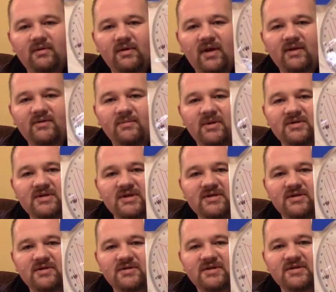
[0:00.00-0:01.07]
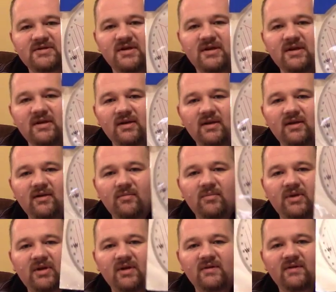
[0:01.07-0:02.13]
That's much easier to see
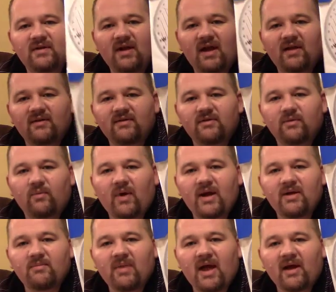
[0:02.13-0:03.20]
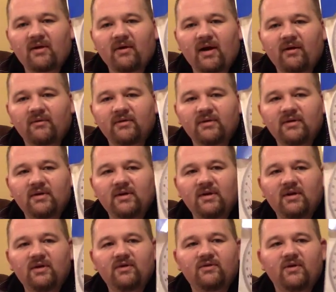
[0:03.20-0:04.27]
because it has the white background.
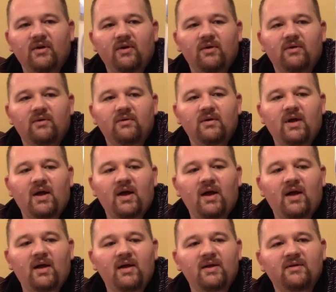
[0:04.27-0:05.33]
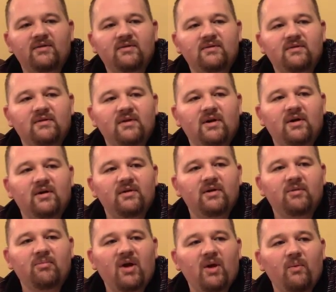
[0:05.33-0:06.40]
So
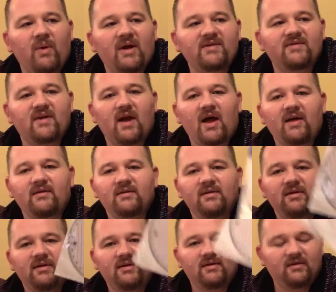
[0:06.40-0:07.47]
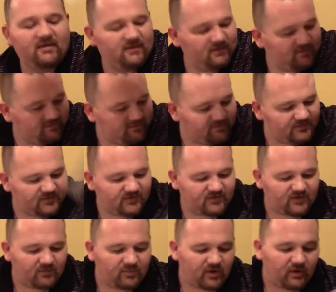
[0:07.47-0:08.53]
they're by Westcott.
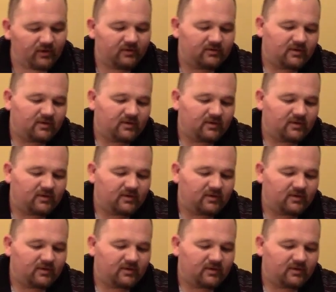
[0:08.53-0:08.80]
Simple.